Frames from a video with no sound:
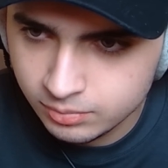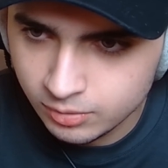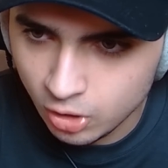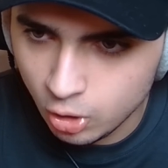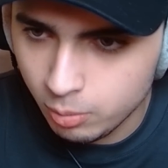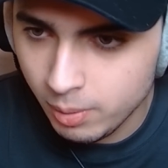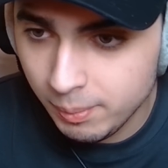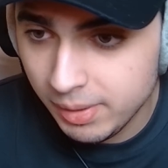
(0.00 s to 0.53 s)

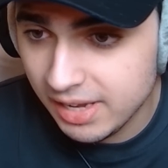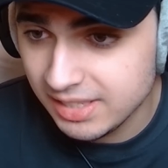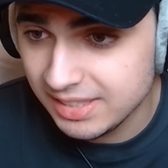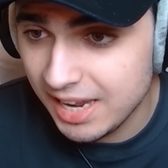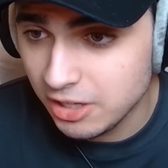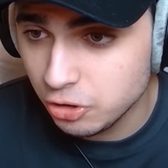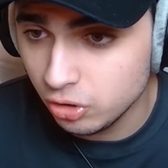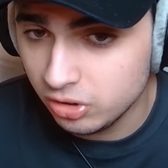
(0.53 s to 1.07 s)
Or maybe he has
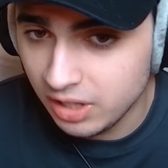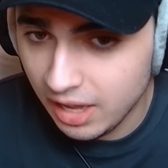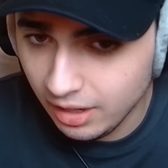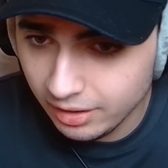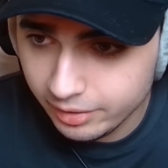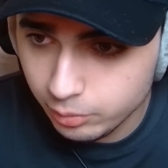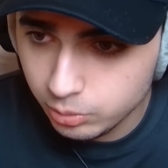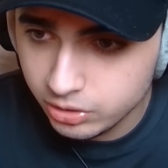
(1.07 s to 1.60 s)
natural
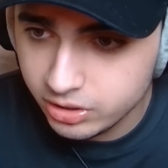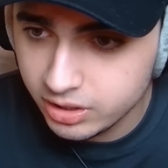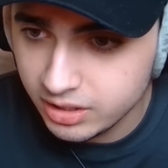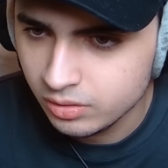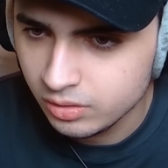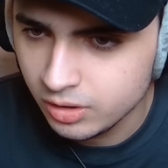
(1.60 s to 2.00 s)
talent, we'll see.